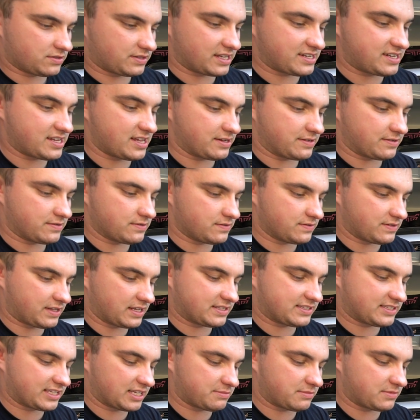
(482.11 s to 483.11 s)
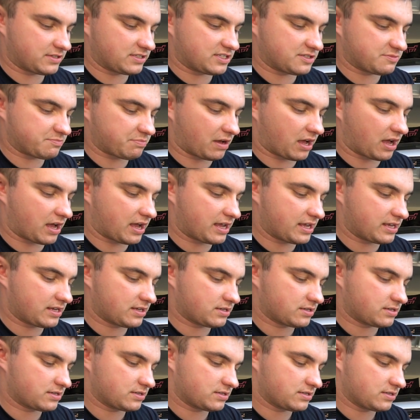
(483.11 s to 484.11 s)
They did. They sent me spy
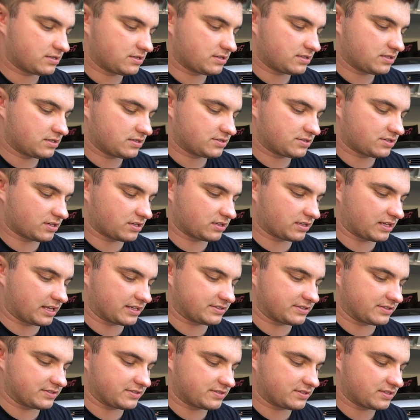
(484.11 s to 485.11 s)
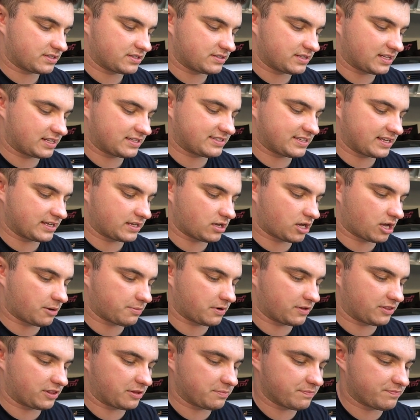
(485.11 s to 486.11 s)
sunglasses that say
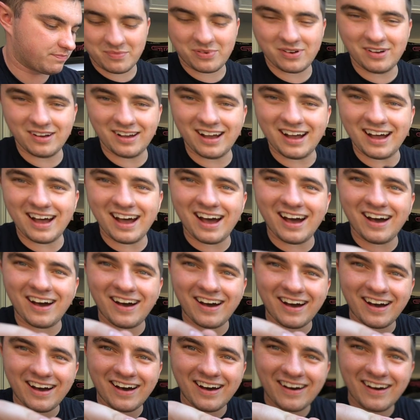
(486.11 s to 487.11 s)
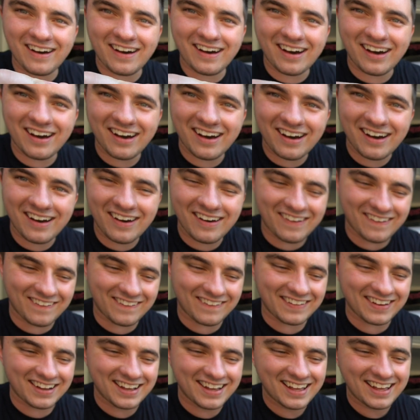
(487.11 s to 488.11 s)
Cobb on them.
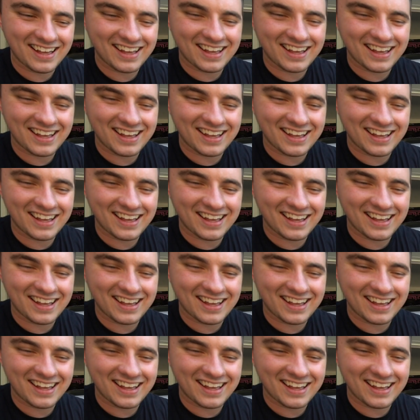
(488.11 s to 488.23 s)
Bro!